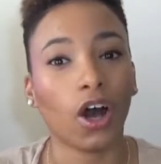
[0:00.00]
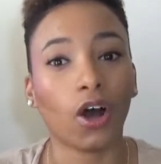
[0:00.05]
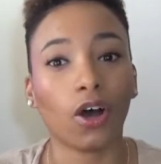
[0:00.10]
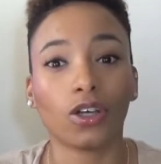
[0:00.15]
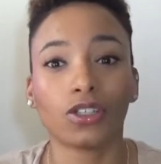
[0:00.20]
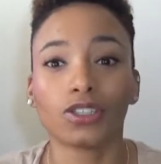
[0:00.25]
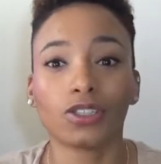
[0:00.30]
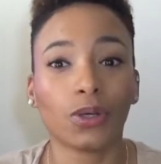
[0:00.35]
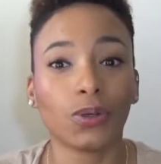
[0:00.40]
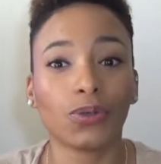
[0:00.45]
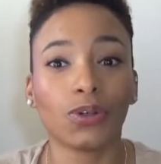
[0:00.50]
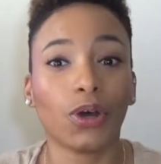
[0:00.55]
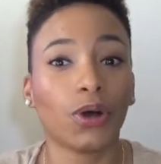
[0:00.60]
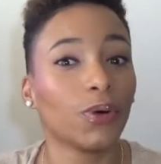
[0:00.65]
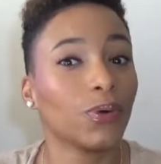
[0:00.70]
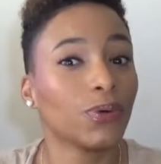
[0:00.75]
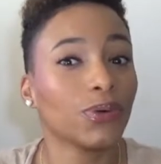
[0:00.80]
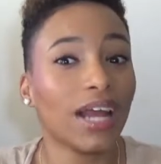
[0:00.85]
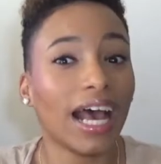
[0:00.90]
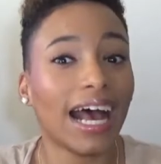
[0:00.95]
also
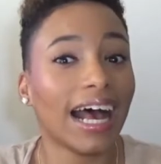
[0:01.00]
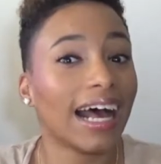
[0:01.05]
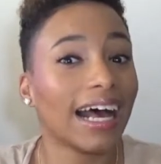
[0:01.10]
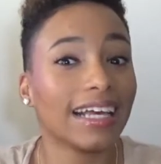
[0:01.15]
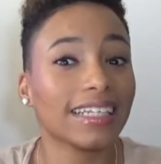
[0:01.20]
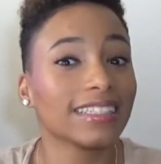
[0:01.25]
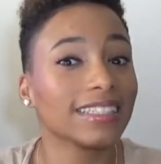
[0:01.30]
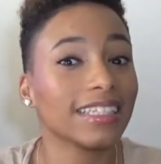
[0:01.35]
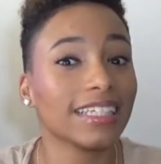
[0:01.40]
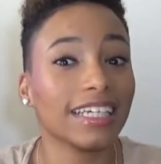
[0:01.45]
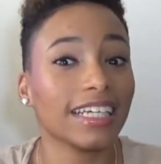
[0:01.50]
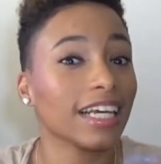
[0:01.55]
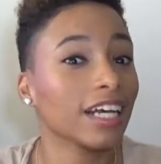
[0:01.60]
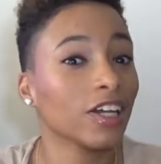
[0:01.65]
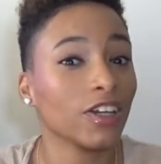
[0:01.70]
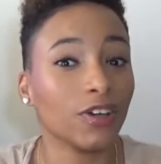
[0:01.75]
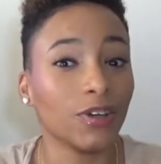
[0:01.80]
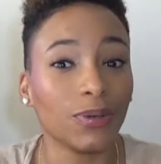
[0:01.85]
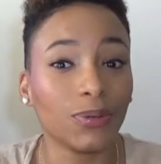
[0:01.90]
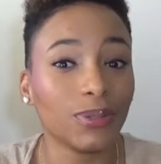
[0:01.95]
known as the
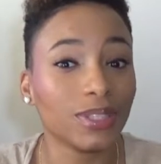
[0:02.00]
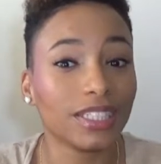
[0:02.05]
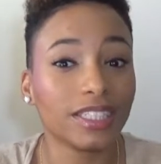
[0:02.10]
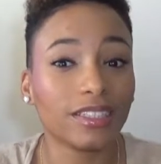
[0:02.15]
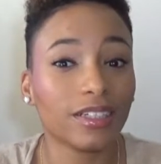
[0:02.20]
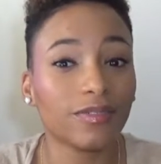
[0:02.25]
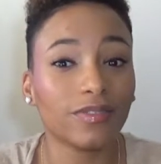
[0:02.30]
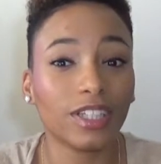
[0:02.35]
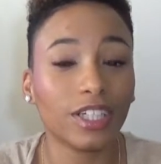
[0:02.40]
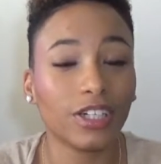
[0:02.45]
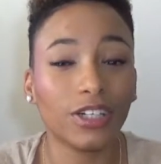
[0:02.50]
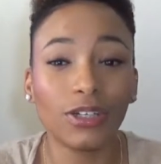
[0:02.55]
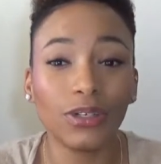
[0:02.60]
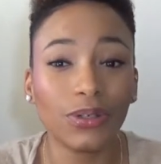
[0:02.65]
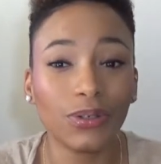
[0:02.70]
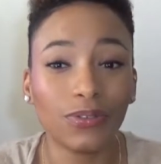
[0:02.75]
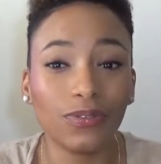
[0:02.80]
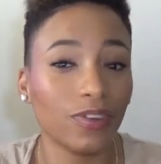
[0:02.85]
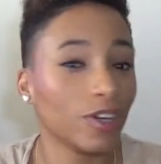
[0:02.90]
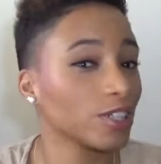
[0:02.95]
newest of the
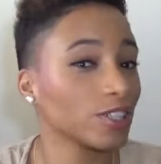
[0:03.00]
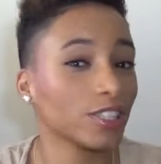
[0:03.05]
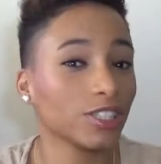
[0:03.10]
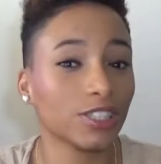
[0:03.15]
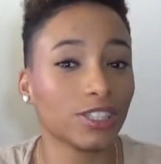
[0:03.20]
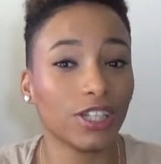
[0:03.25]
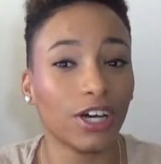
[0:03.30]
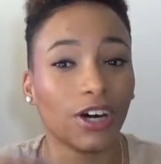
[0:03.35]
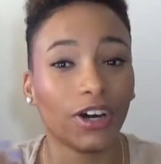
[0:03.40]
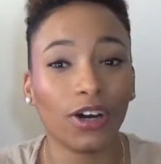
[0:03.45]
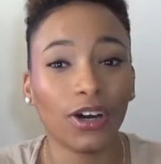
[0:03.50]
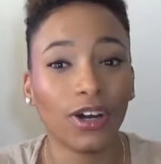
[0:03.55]
new versus the